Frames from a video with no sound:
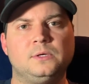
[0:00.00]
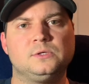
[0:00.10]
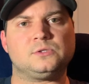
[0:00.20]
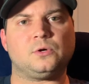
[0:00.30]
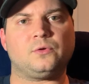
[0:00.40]

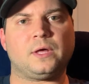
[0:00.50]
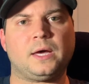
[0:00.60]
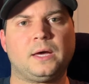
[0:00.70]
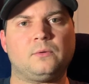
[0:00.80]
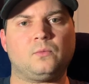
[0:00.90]
so
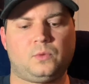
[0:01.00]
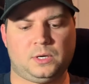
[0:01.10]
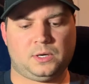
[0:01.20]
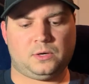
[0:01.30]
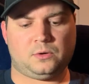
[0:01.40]
that
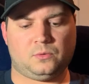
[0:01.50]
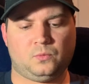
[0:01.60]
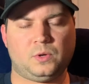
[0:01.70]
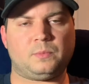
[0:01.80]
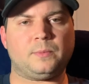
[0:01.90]

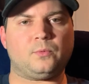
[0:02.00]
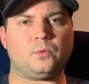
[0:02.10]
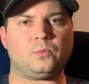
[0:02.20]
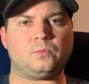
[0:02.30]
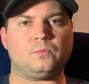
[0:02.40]
when
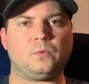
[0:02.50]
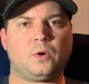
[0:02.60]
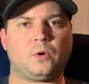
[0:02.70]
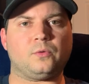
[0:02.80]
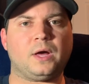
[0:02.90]
people
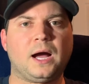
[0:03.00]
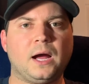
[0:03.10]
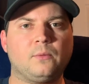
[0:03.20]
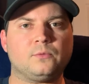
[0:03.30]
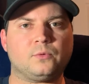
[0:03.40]
are on
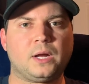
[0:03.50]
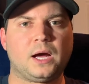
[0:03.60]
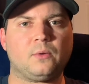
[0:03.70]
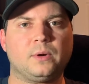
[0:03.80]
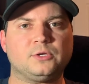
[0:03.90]
the doing
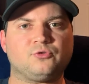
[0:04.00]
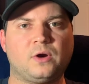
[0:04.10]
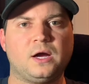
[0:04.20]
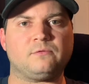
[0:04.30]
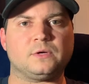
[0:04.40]
highway
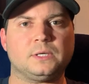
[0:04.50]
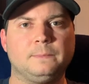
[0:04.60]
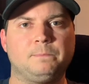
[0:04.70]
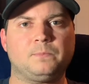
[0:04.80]
driving,